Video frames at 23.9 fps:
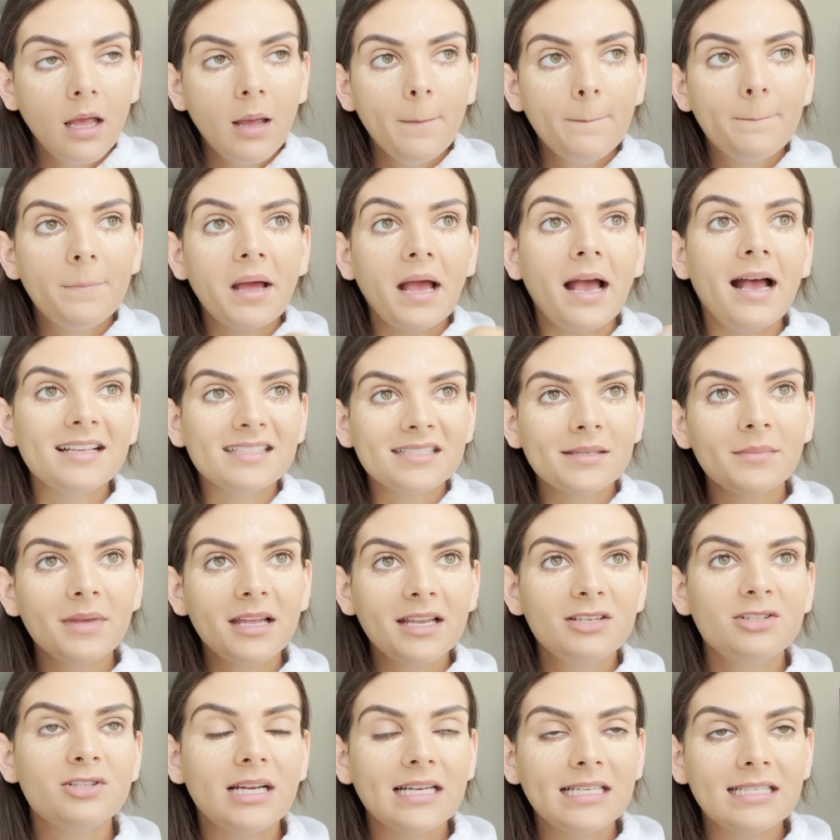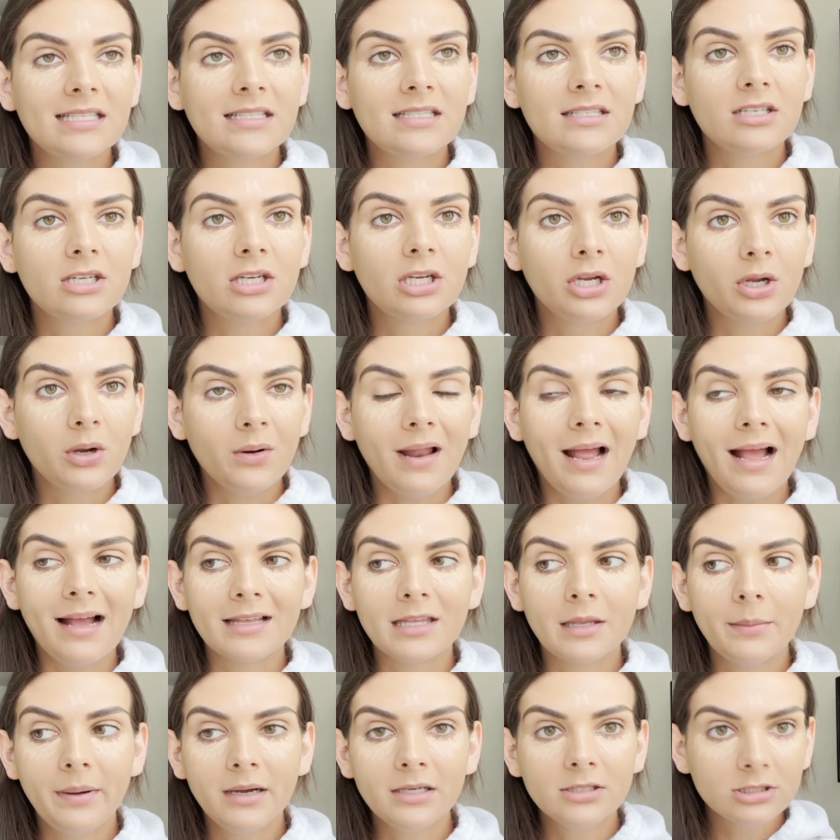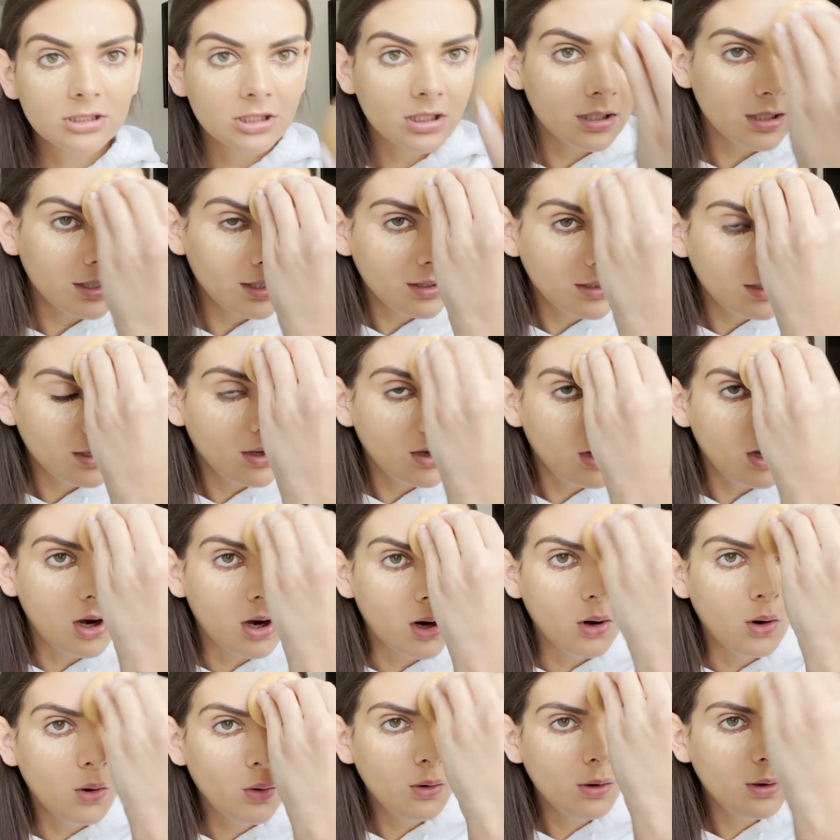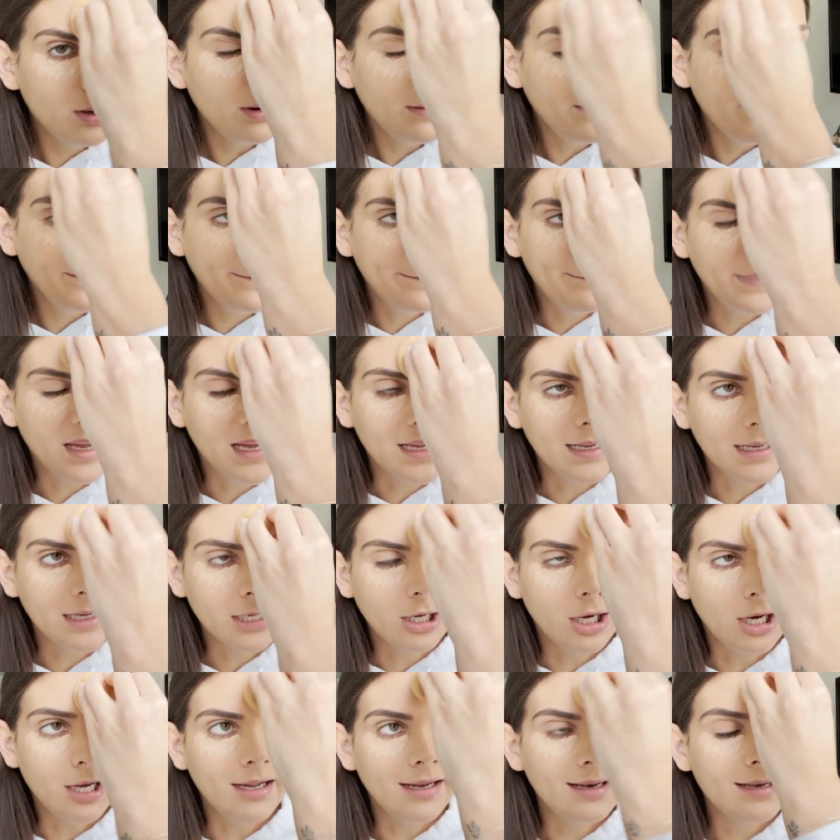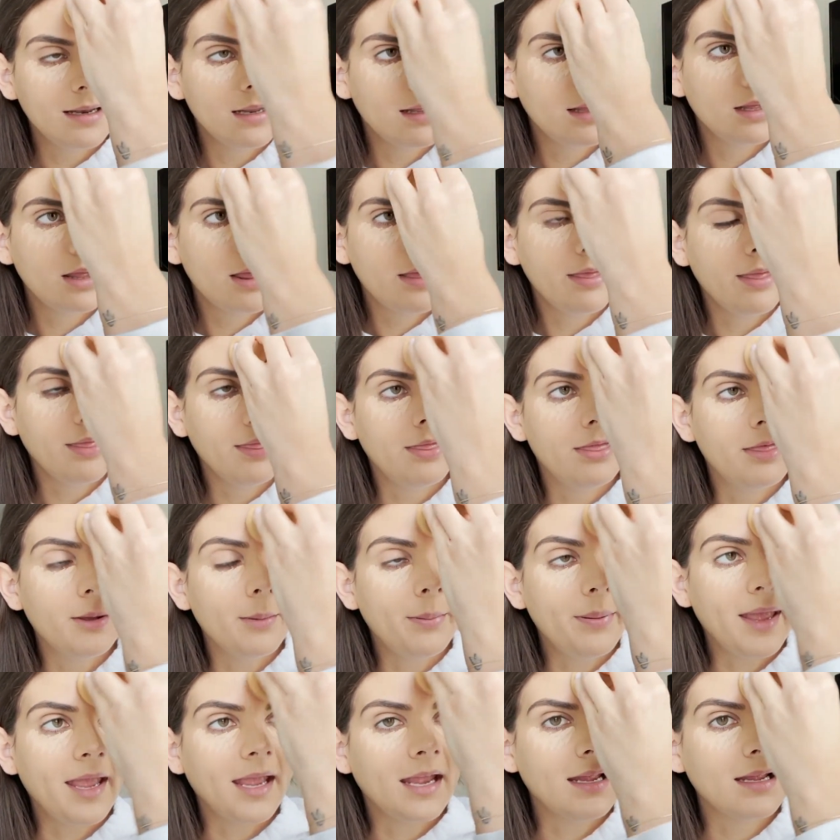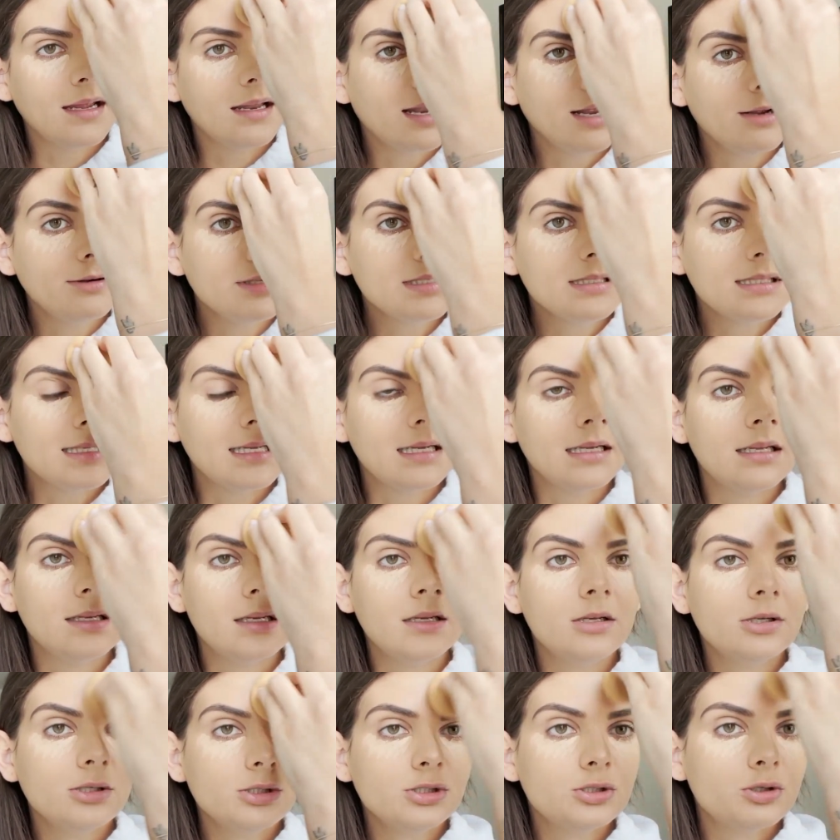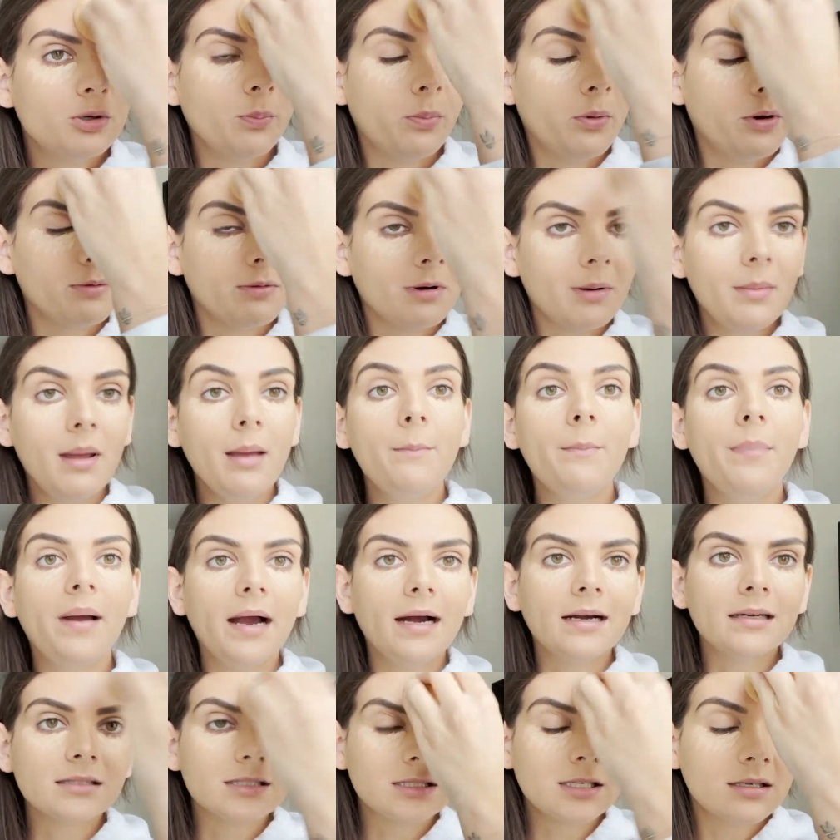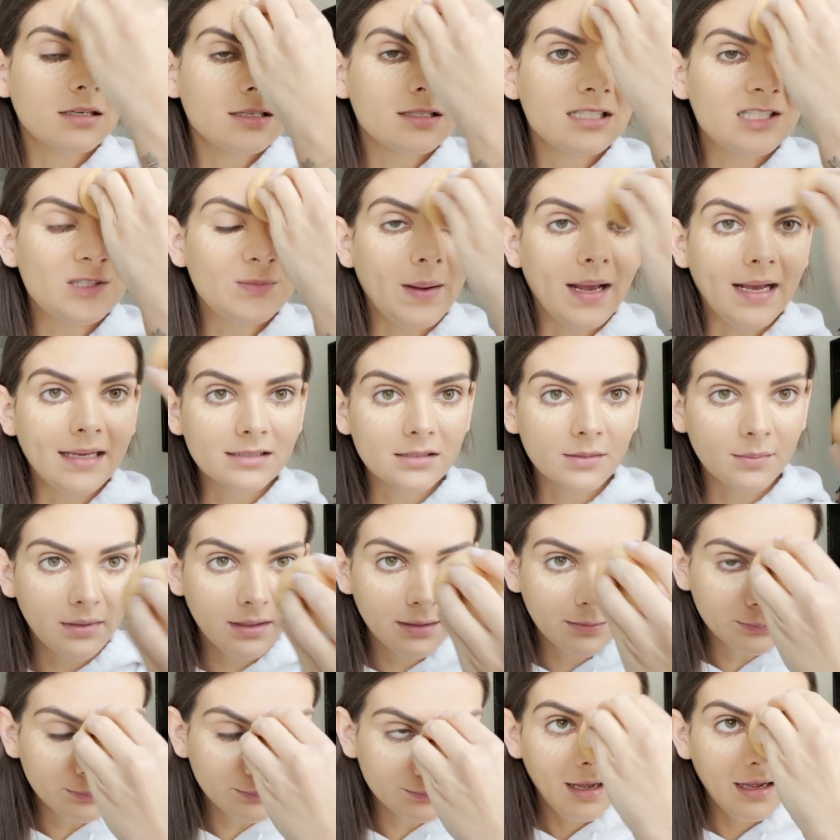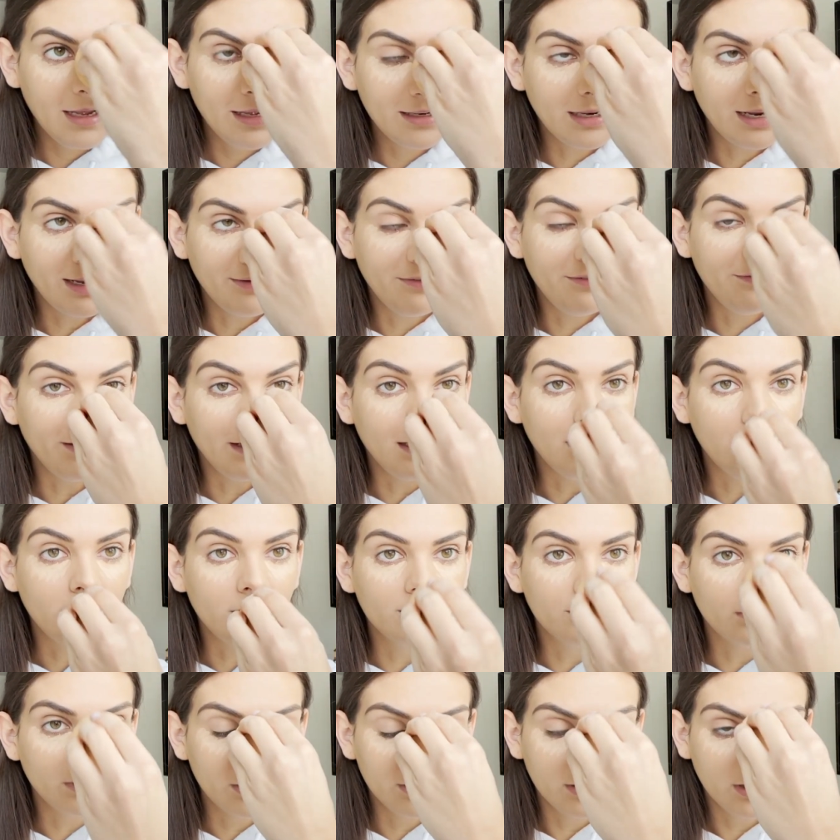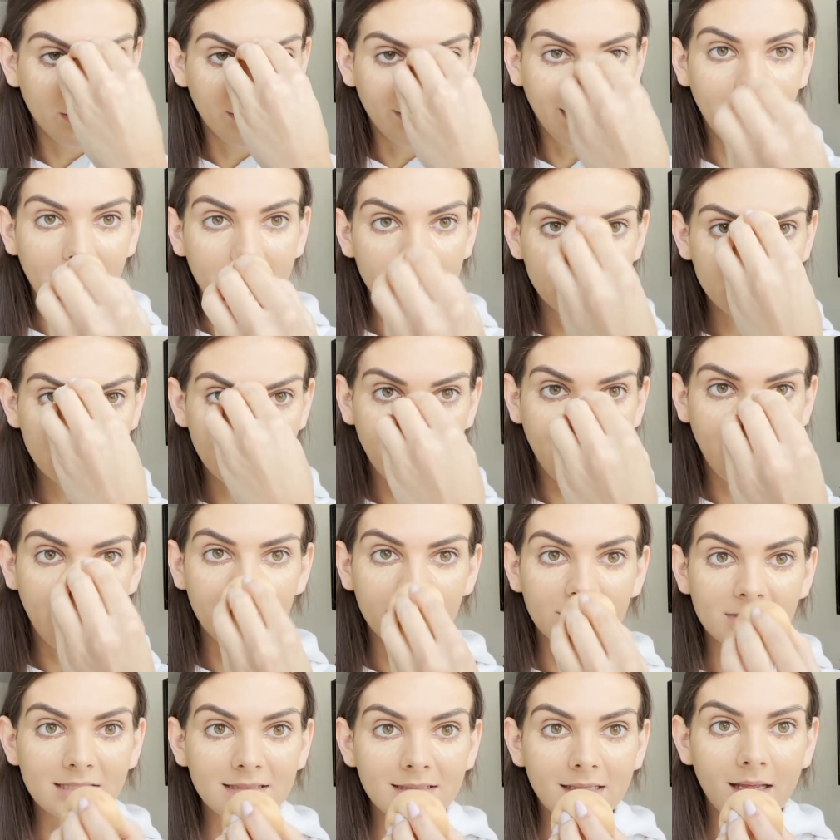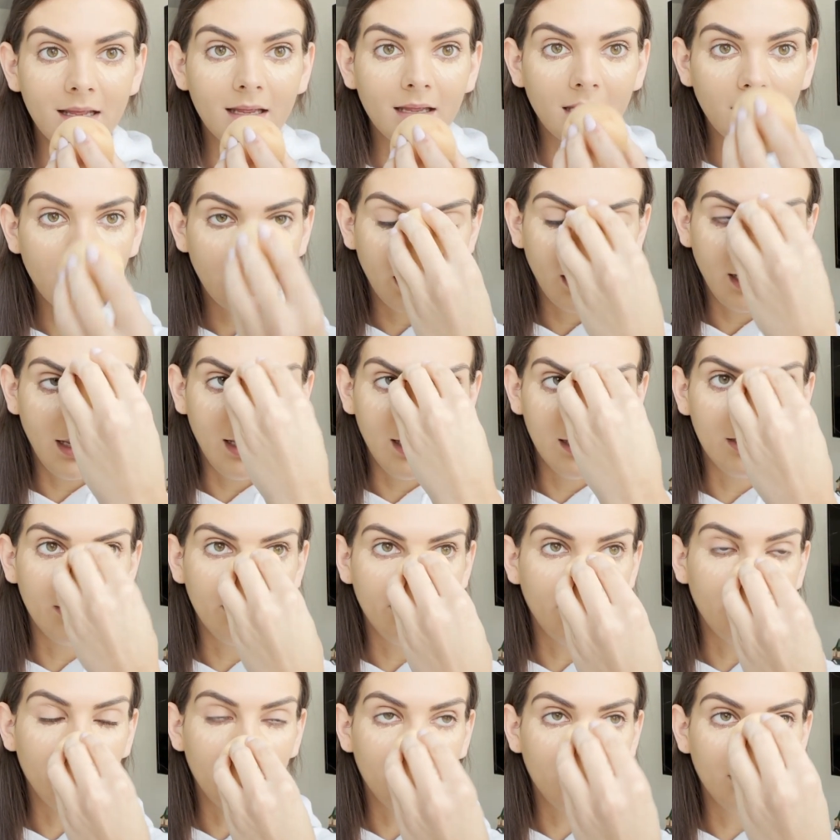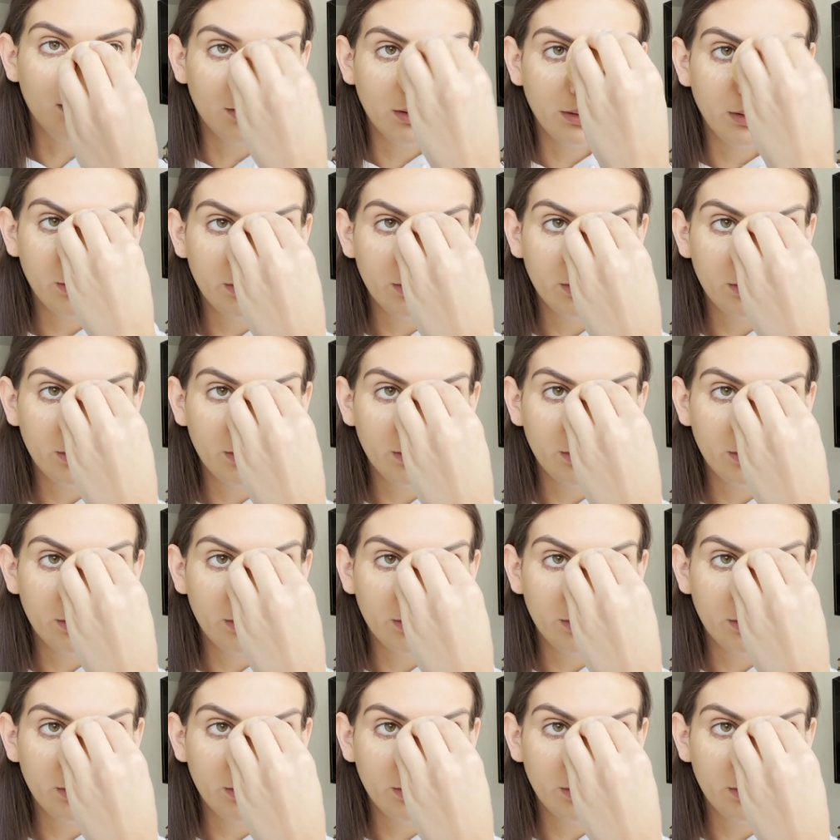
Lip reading: but as I'm getting dressed to go to acupuncture, oh my God, the pain I was in, to a point where my back started spasming, and I fell over on the ground and was like in a ball,